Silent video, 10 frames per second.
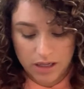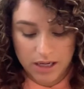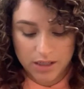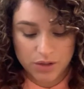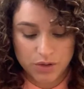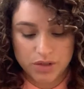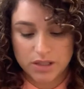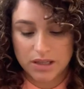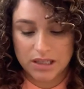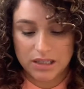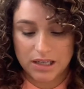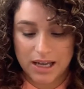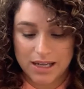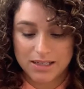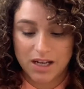I used the
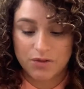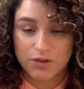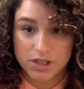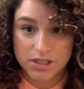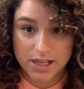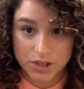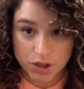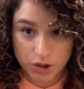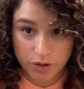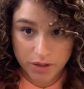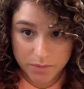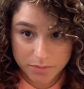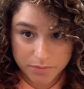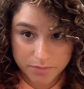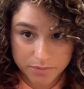anti-frizz texture cream